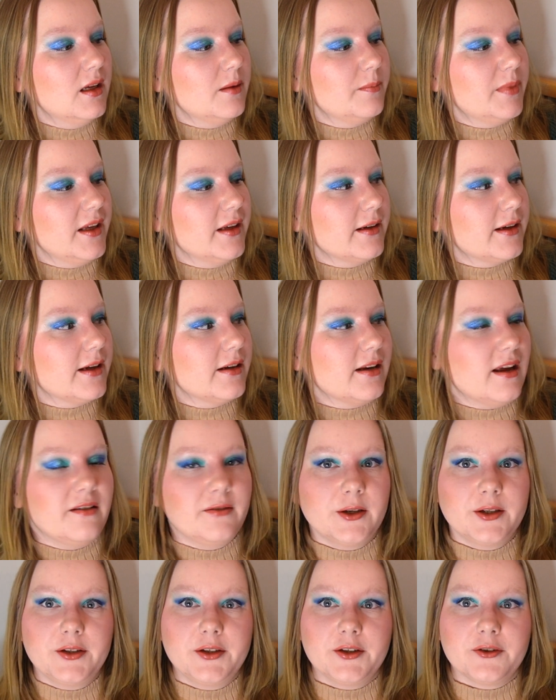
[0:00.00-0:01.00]
and
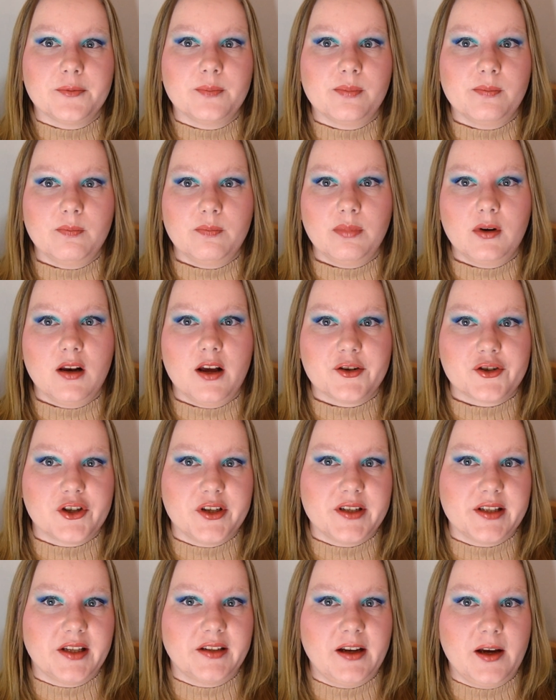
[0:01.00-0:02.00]
lavender
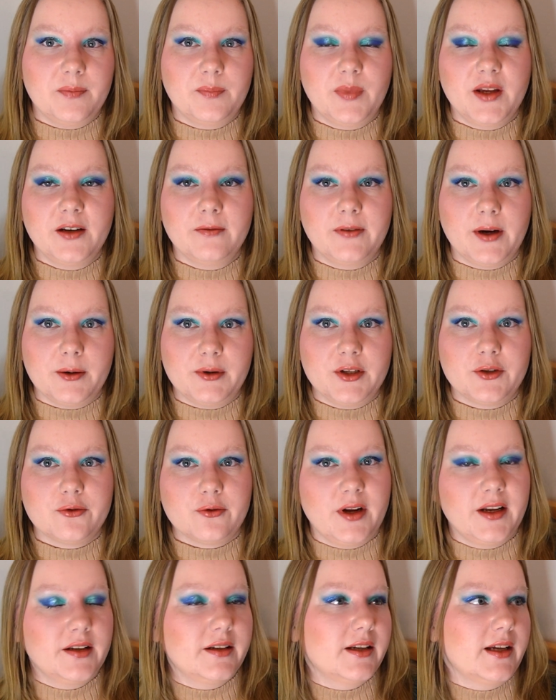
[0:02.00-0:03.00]
blushes that have been very
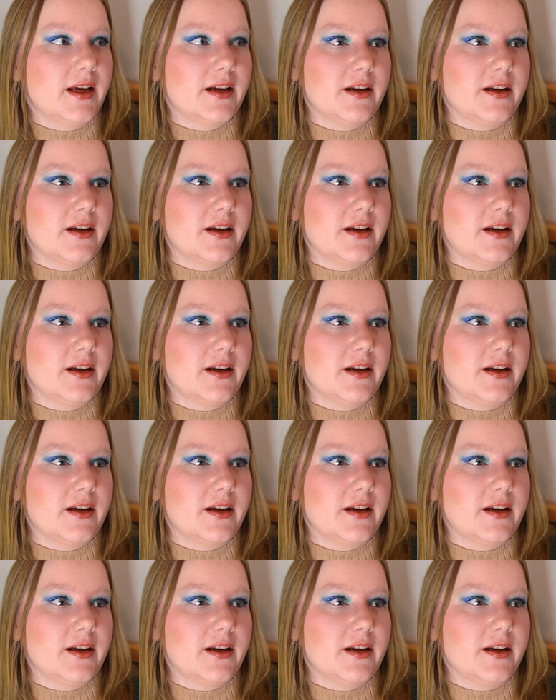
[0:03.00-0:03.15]
trendy,